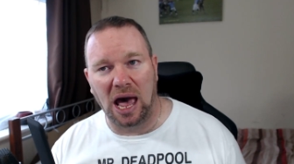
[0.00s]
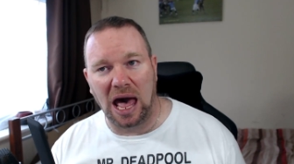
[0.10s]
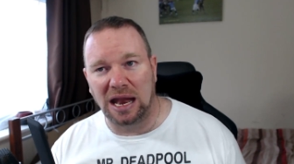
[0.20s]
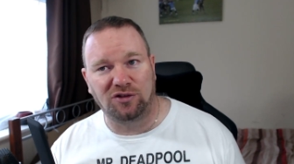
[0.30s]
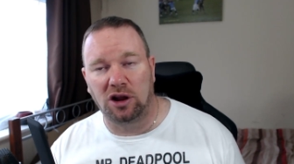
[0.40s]

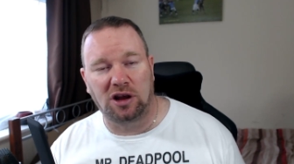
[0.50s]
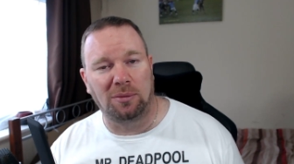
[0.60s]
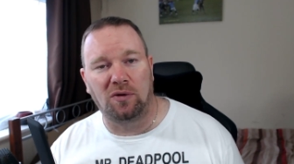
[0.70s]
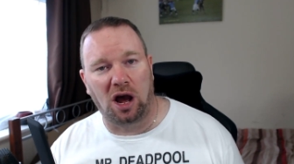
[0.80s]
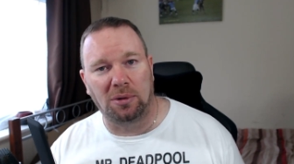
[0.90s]
And don't
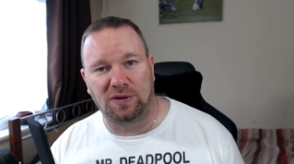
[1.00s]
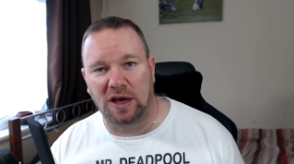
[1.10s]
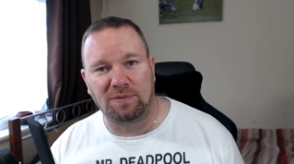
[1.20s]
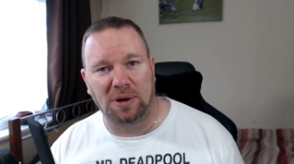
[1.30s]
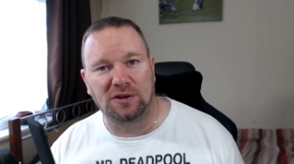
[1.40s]
get me wrong,
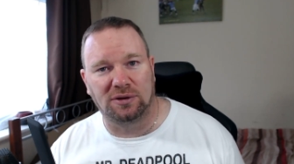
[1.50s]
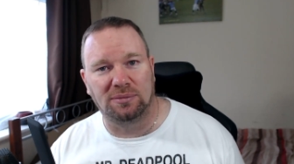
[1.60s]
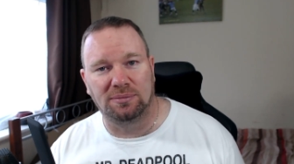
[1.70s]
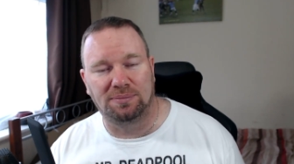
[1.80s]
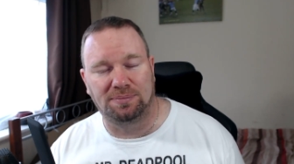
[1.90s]
they've made
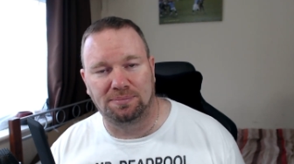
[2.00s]
some